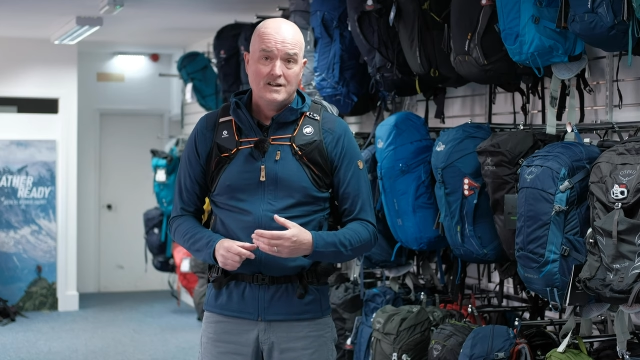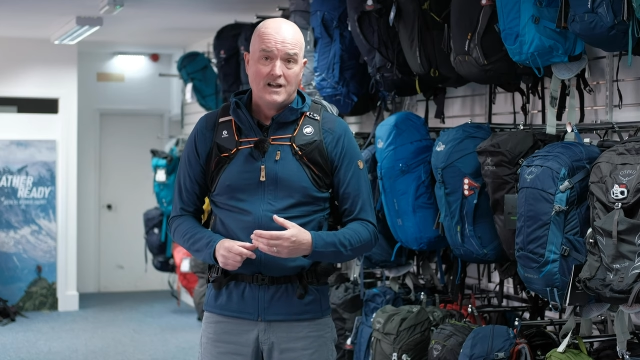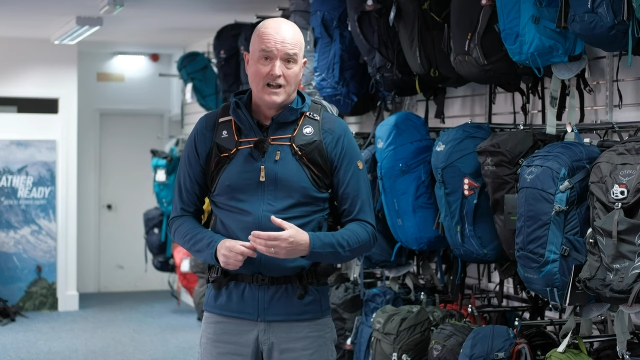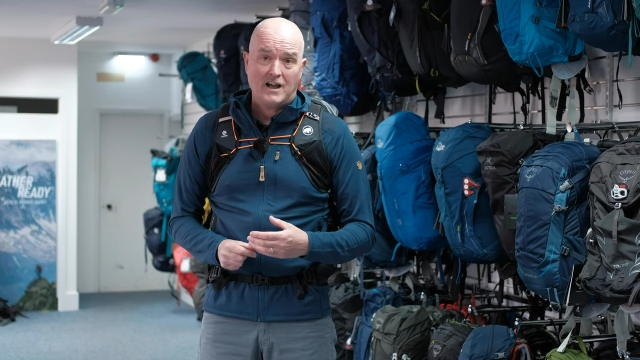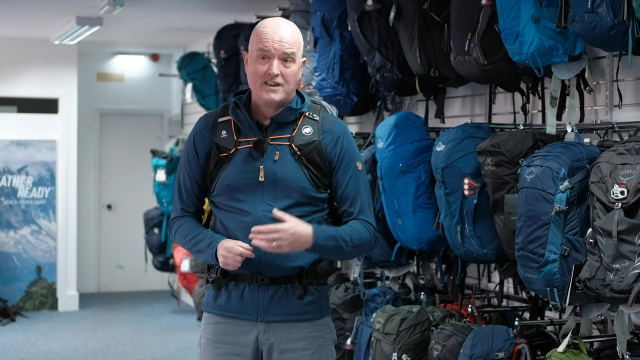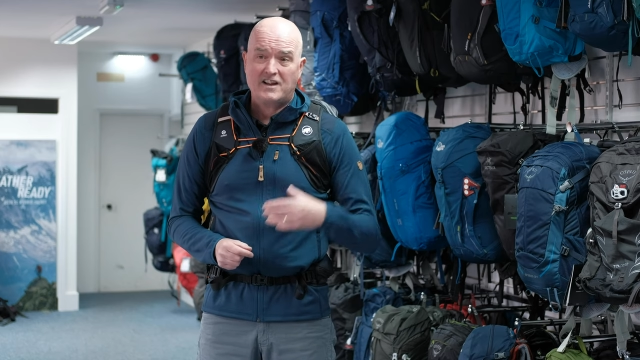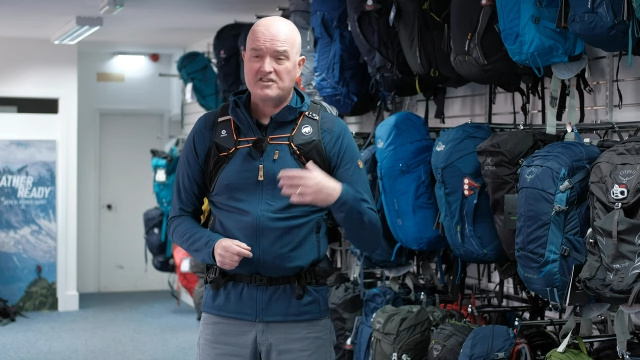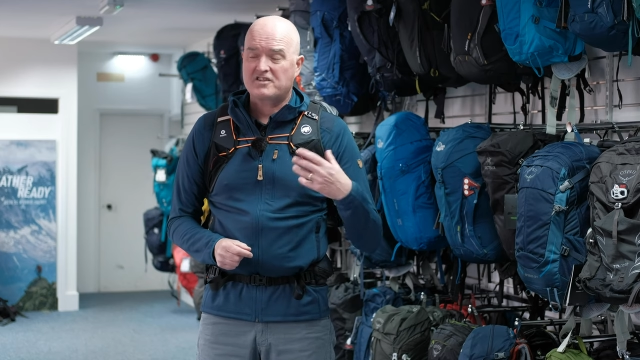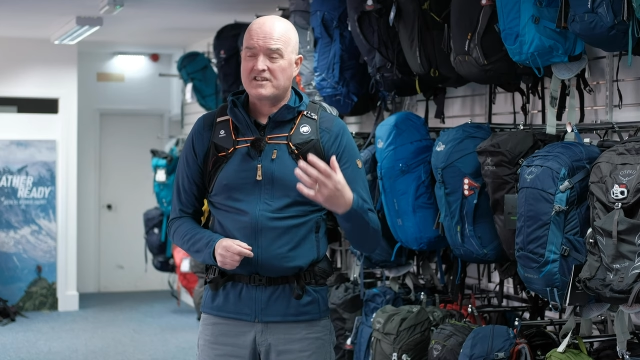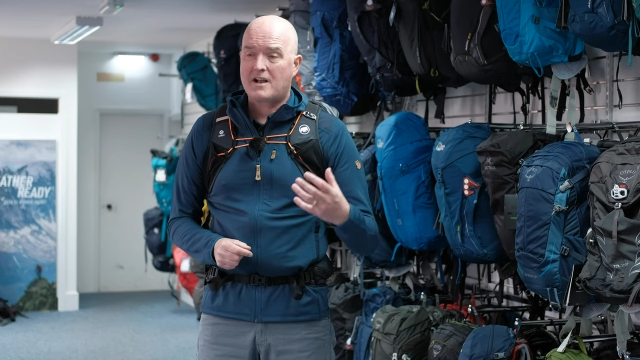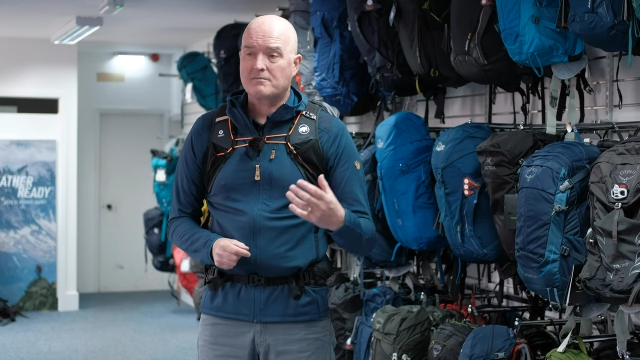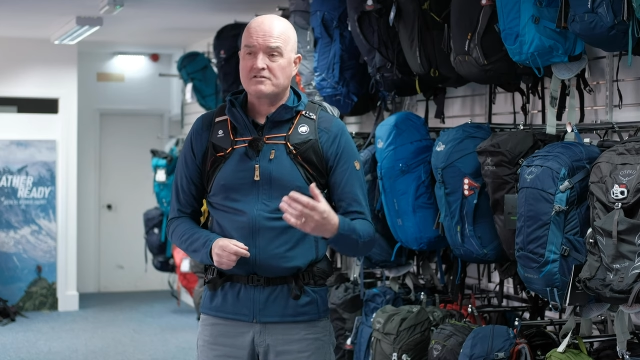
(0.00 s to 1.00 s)
That
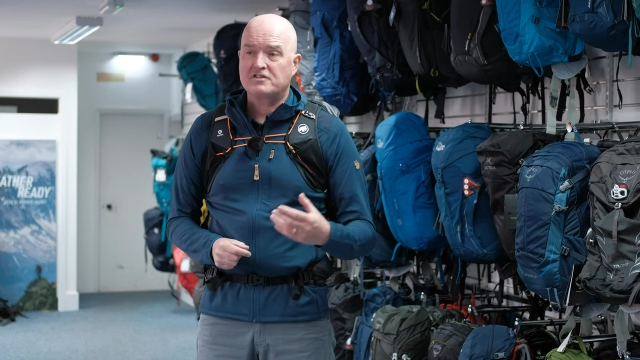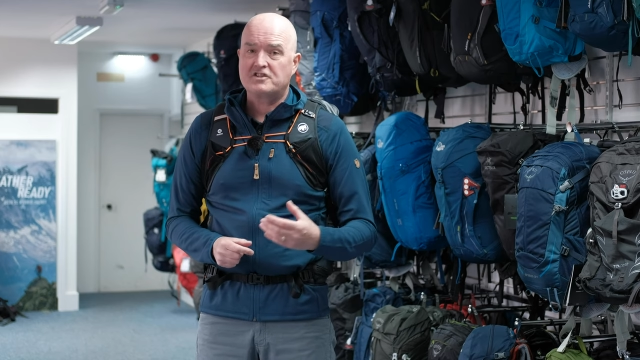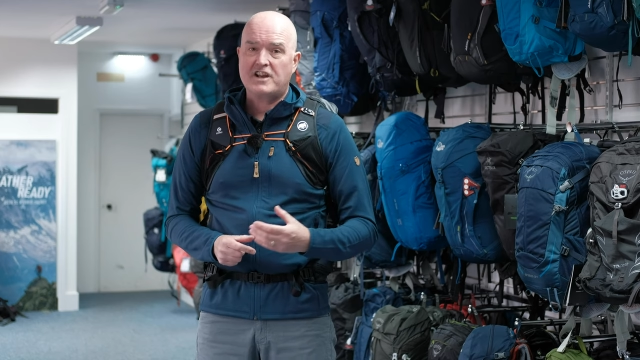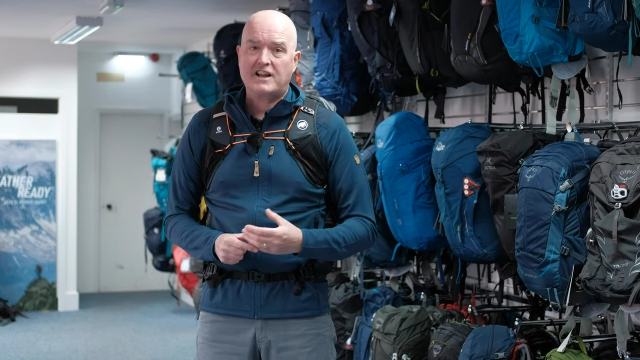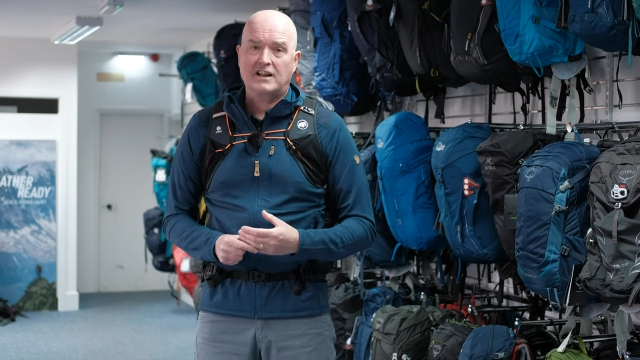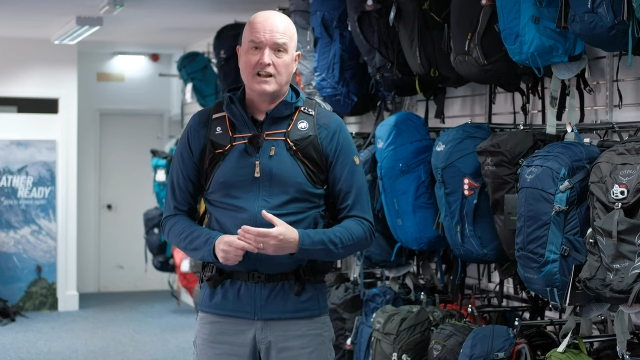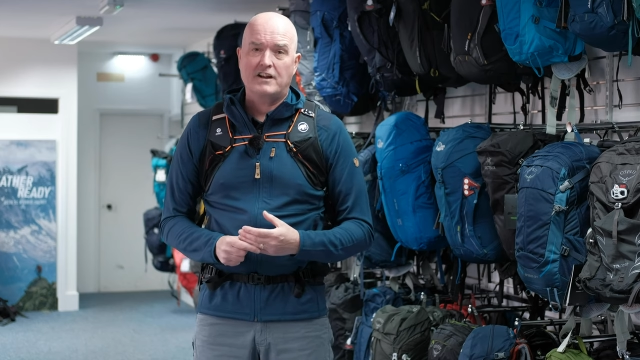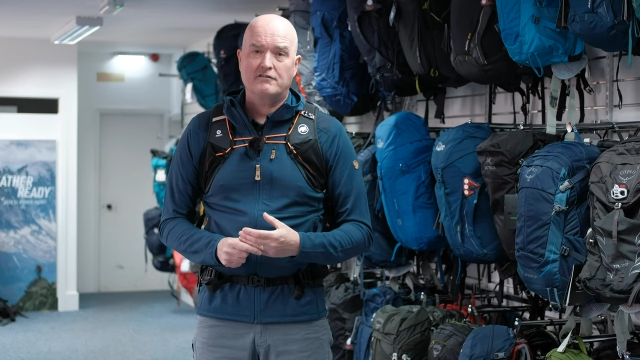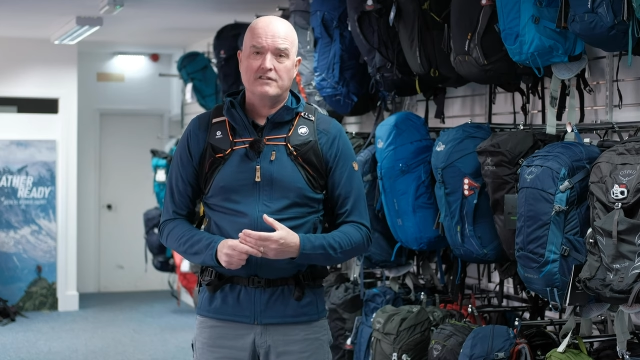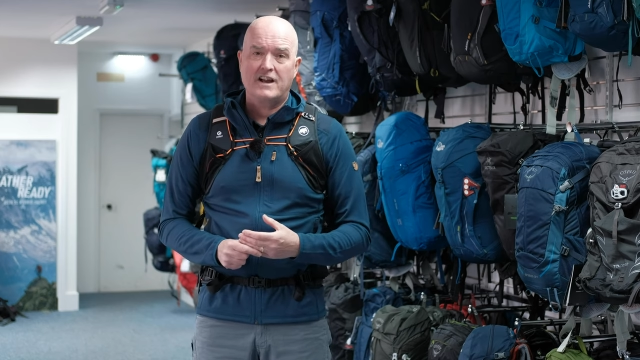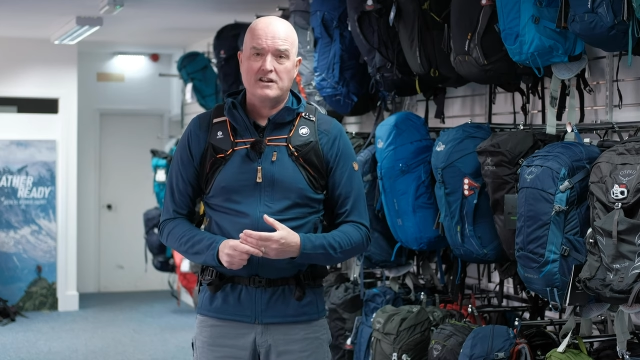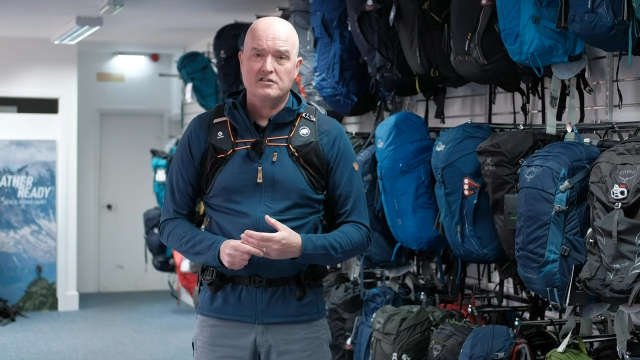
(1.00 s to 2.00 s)
just helps to shed light
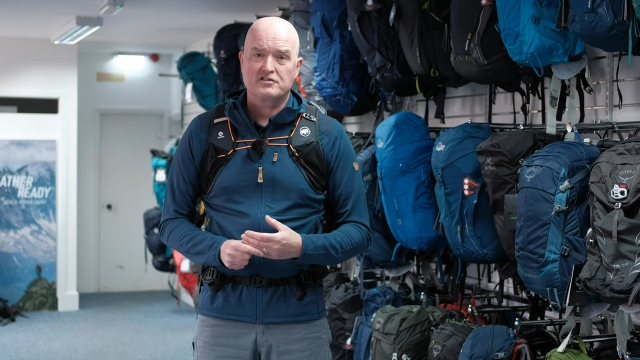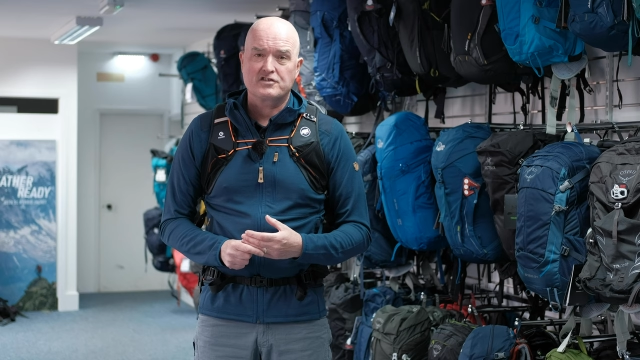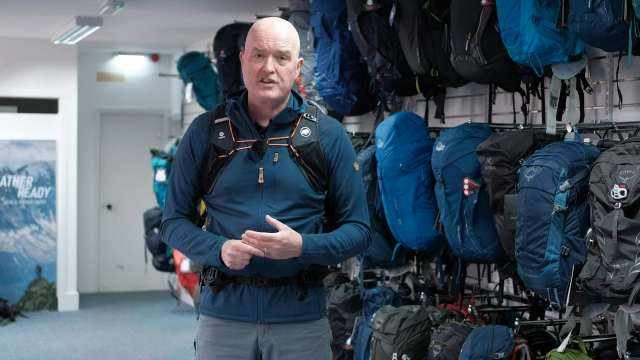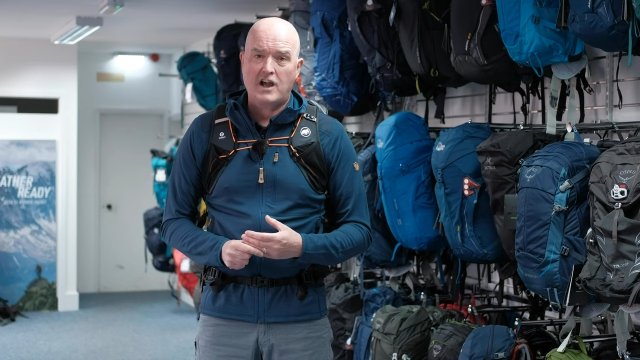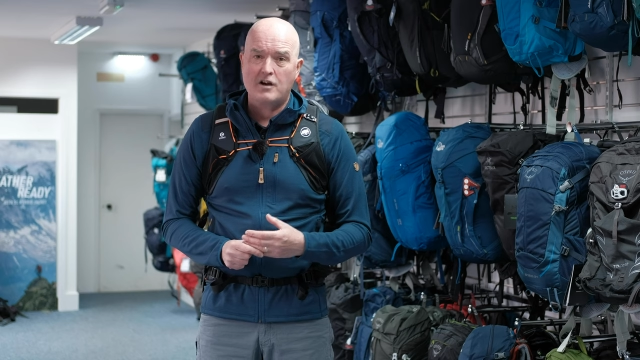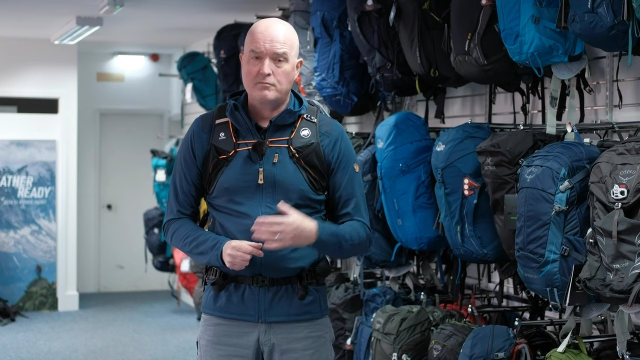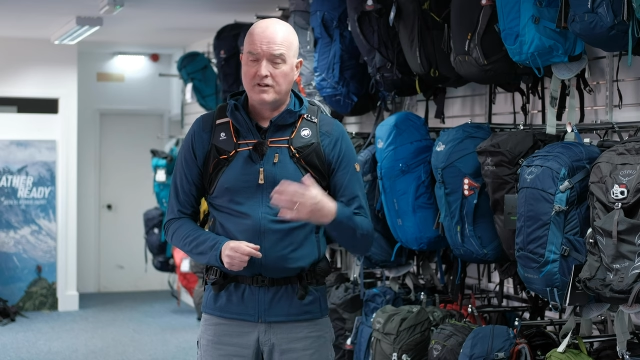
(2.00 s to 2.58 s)
rain and snow.